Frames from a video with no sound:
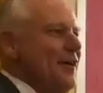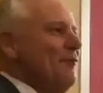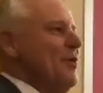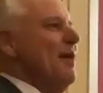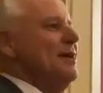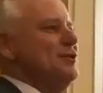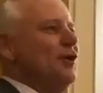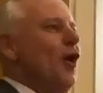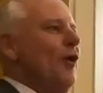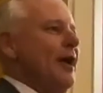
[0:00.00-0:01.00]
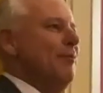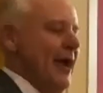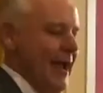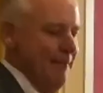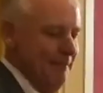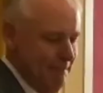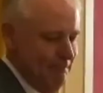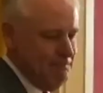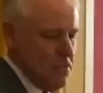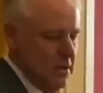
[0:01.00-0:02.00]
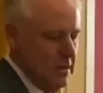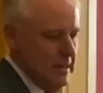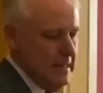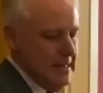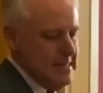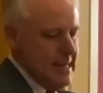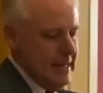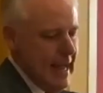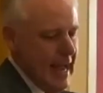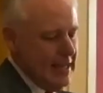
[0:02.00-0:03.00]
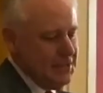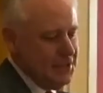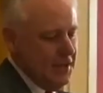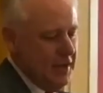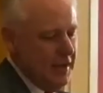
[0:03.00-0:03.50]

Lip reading: we might should call Abraham and ask